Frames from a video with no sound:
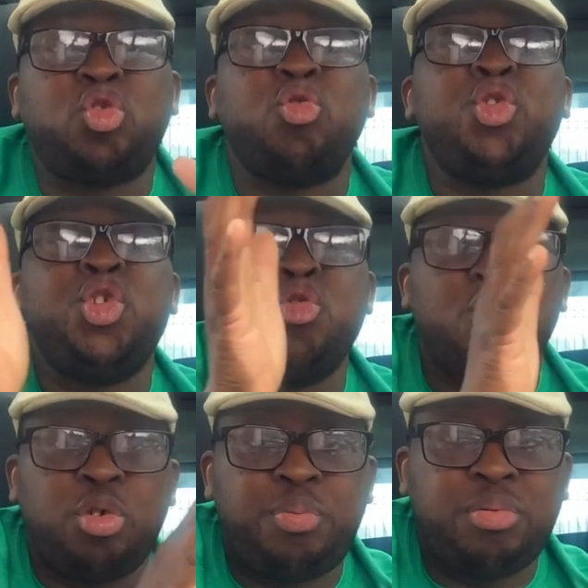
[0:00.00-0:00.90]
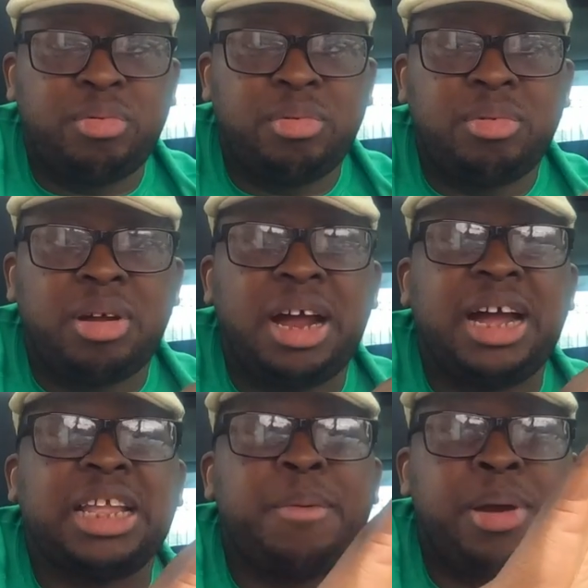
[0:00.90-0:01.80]
to Europe
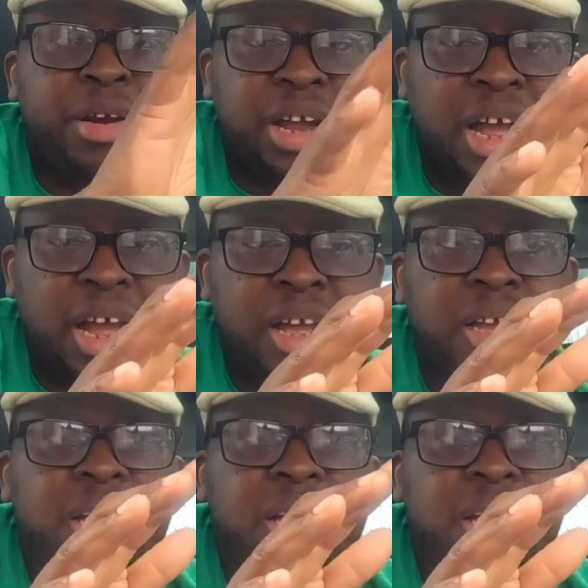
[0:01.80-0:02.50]
and America